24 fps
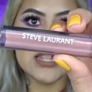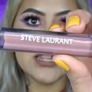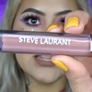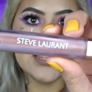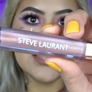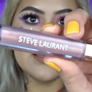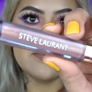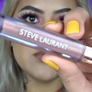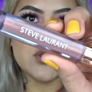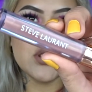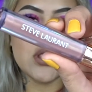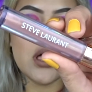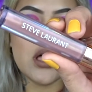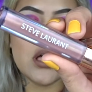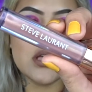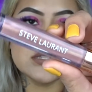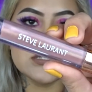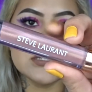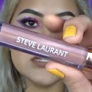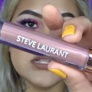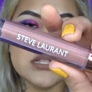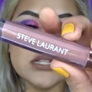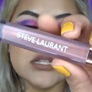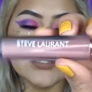lip
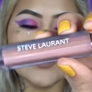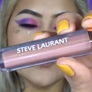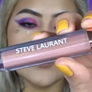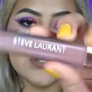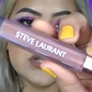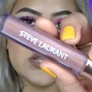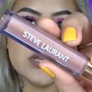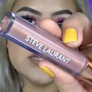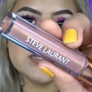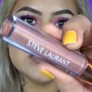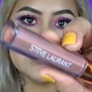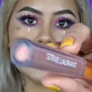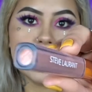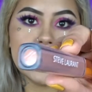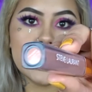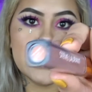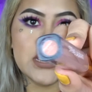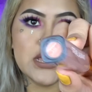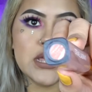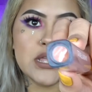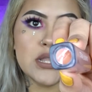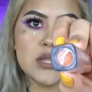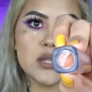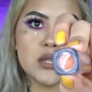gloss, and this one is
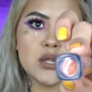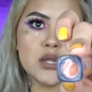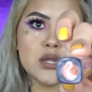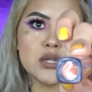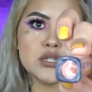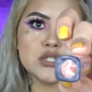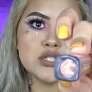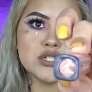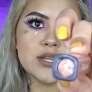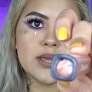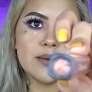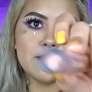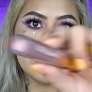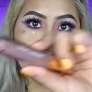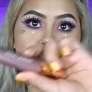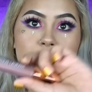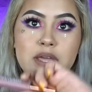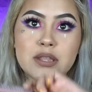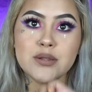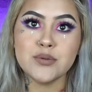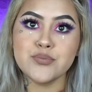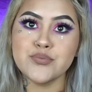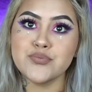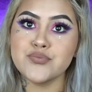in
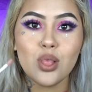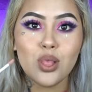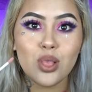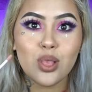Champagne.